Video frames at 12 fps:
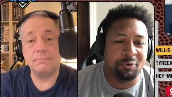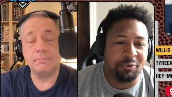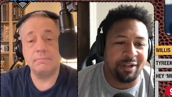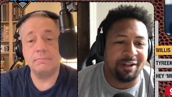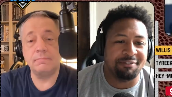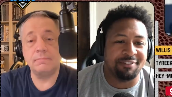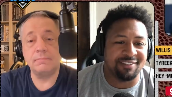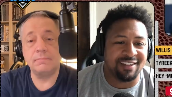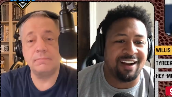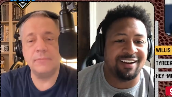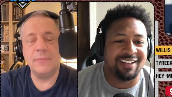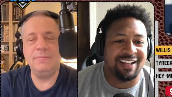Speaker 1: Rudolph is
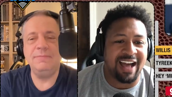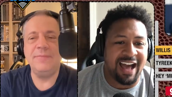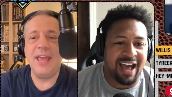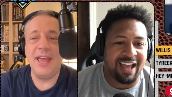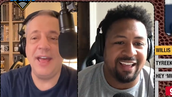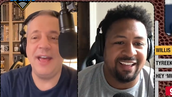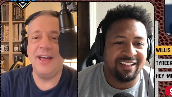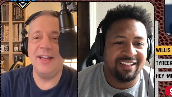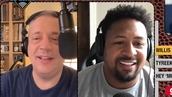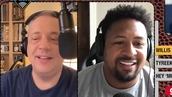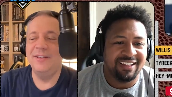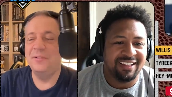our guy.
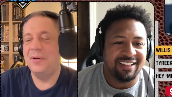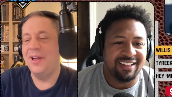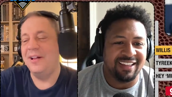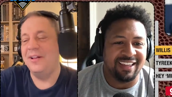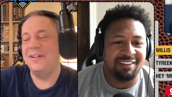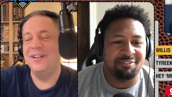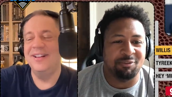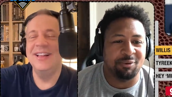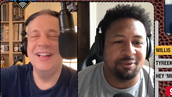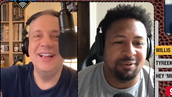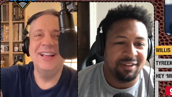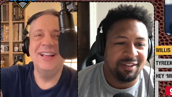
Speaker 2: Yeah. Well,